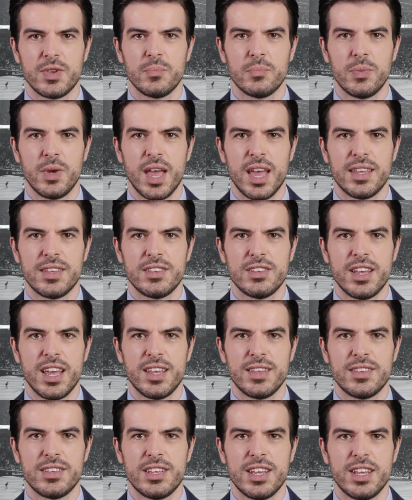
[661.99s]
the Black
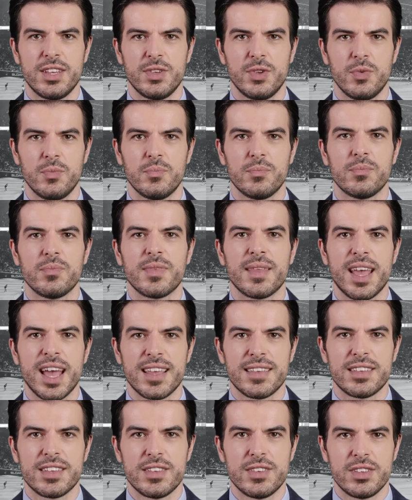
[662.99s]
Sox scandal,
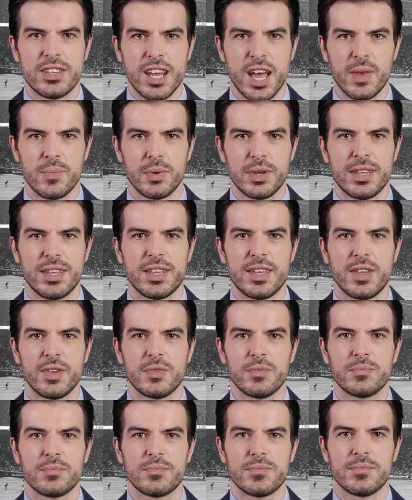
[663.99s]
as it is commonly
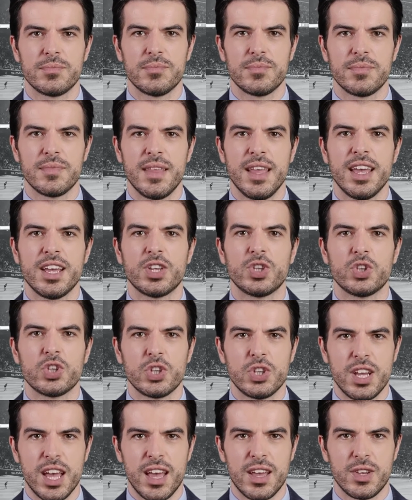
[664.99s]
known. 8
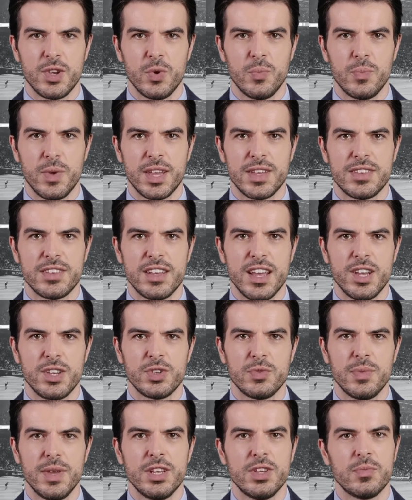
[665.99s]
Chicago White
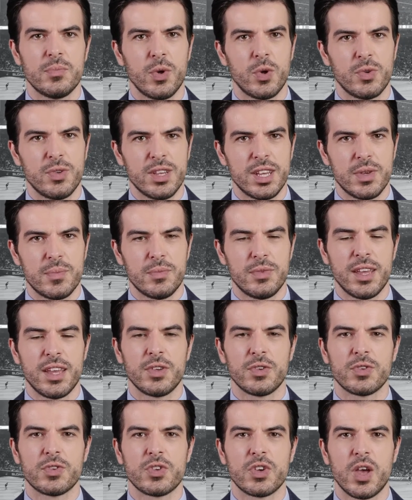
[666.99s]
Sox baseball team
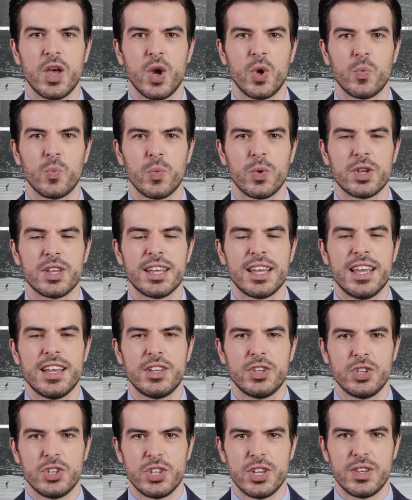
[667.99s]
players were
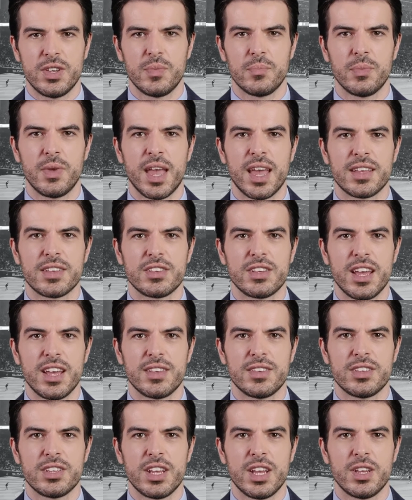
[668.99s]
engaged in the Black
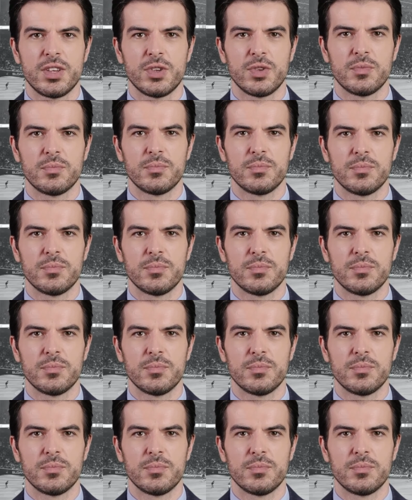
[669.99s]
Sox scandal.